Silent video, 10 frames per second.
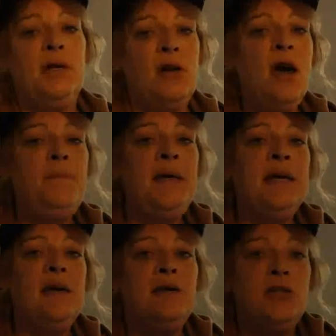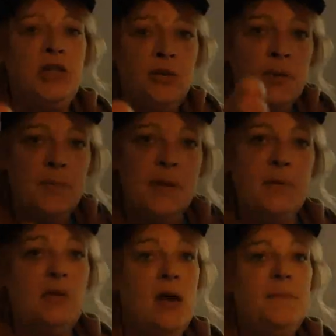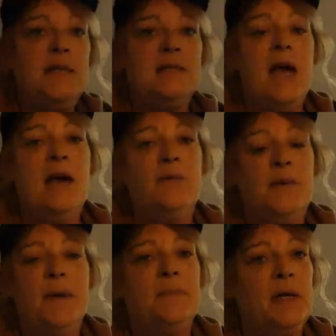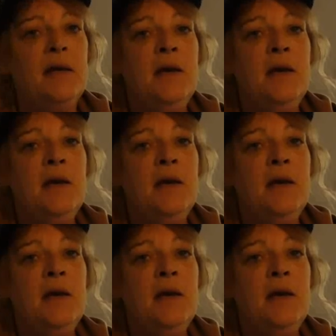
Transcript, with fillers: Not because you remember it. Not because I remember it.